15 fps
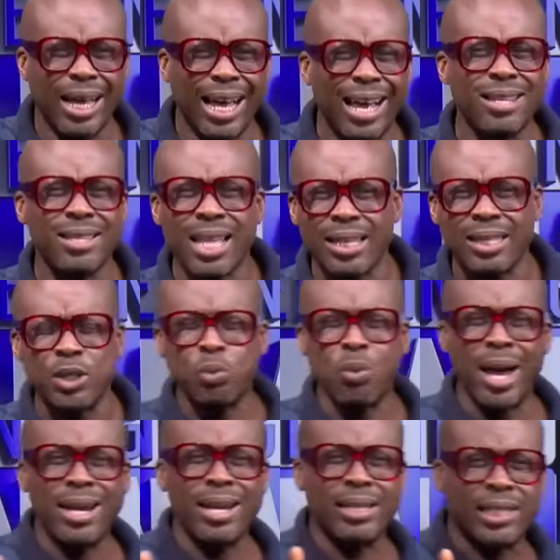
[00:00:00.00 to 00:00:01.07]
And that is
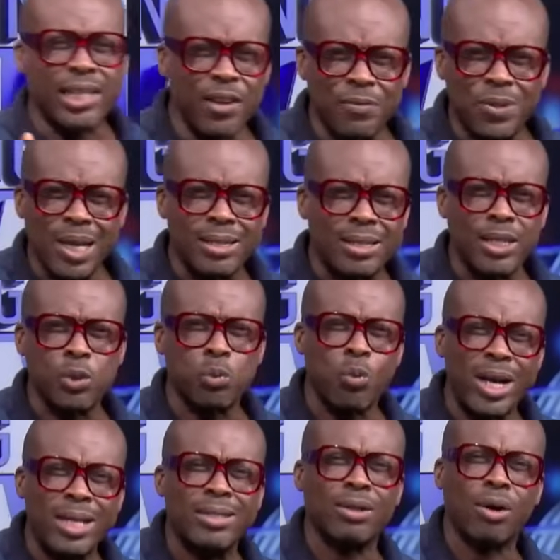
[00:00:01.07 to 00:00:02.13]
why the Chief Justice
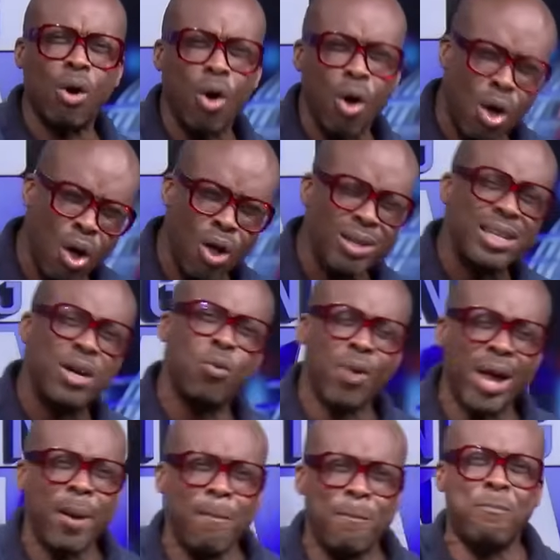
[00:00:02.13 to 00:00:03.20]
went all the
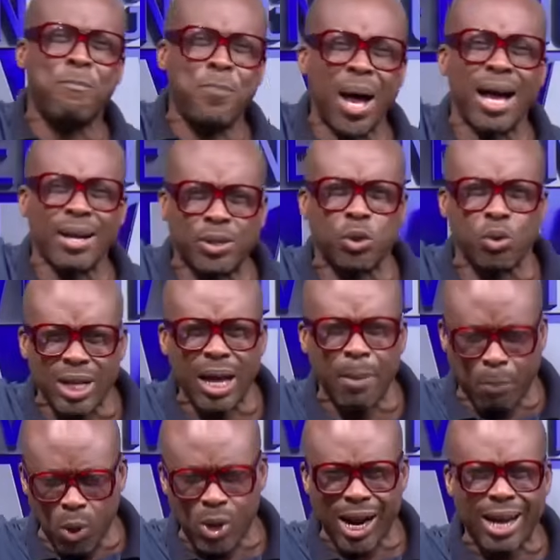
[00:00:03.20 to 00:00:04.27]
way back to
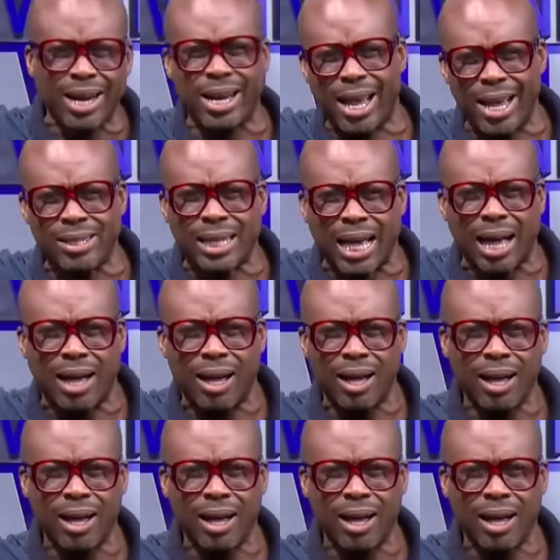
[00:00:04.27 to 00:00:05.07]
Nebuchadnezzar.